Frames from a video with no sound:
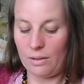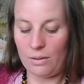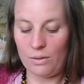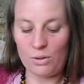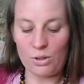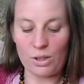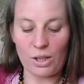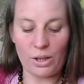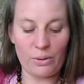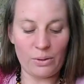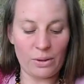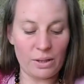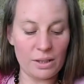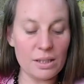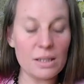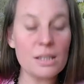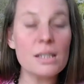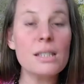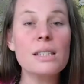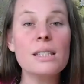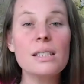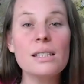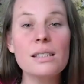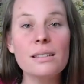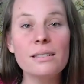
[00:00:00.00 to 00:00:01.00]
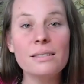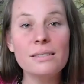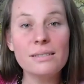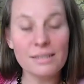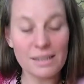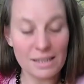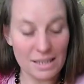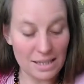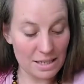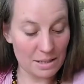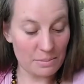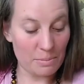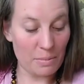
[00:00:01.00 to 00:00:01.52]
So this
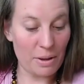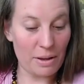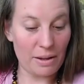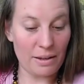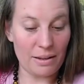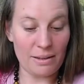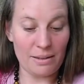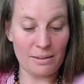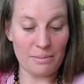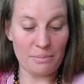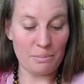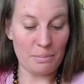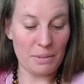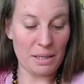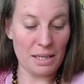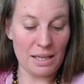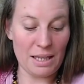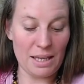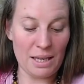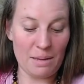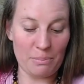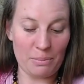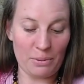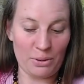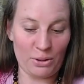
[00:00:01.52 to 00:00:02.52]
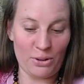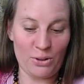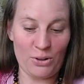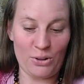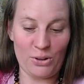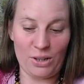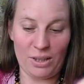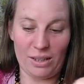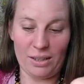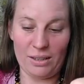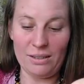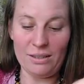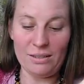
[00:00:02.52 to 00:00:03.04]
is my Beekeeper
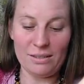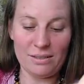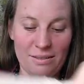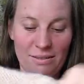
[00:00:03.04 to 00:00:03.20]
Cardigan.